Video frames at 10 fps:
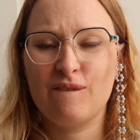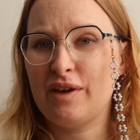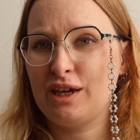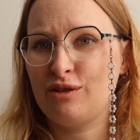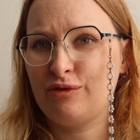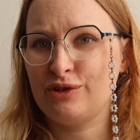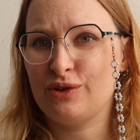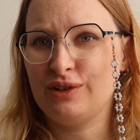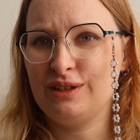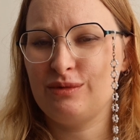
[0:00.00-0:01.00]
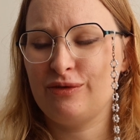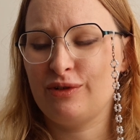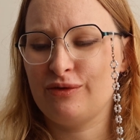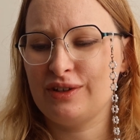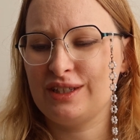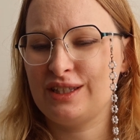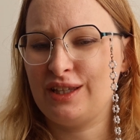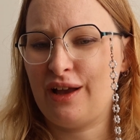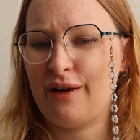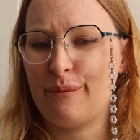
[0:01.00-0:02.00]
thank you for joining me for
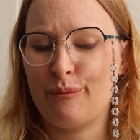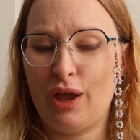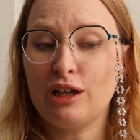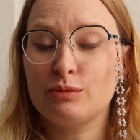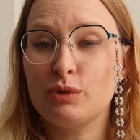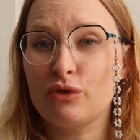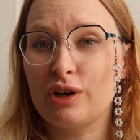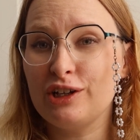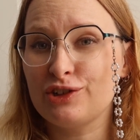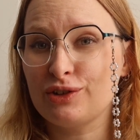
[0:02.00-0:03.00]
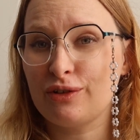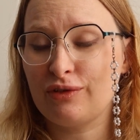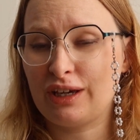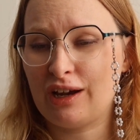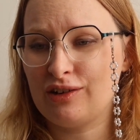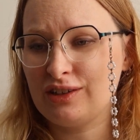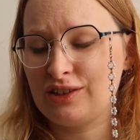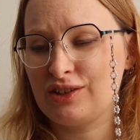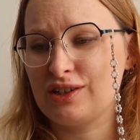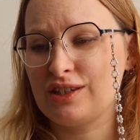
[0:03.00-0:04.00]
this exploration of the
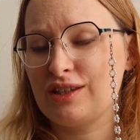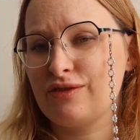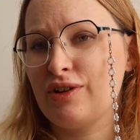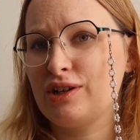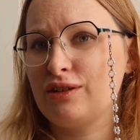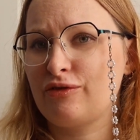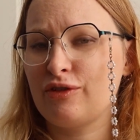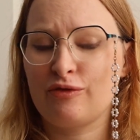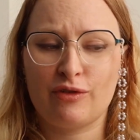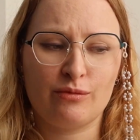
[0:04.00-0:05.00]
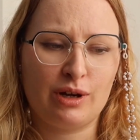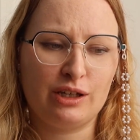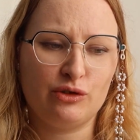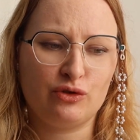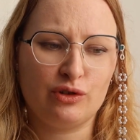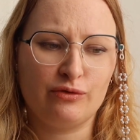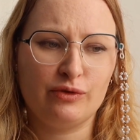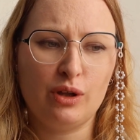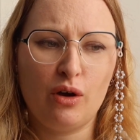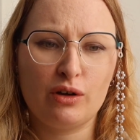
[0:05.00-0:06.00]
characters. It's very different from my usual
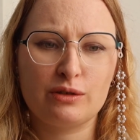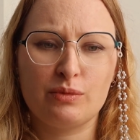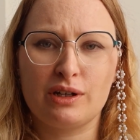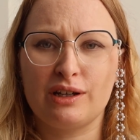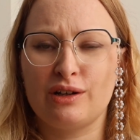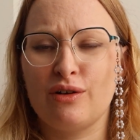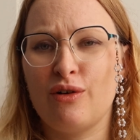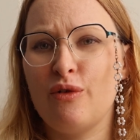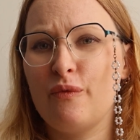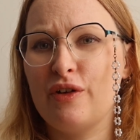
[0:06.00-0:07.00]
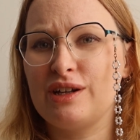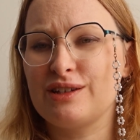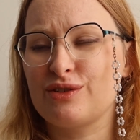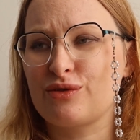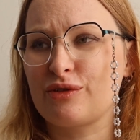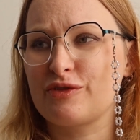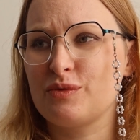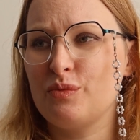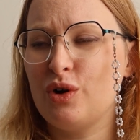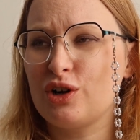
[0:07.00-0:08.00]
vlogs, but I hope that it sort of
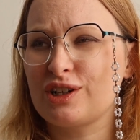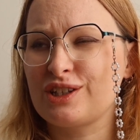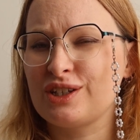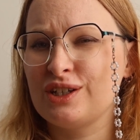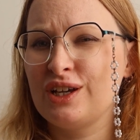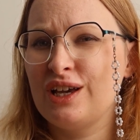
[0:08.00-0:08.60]
sparked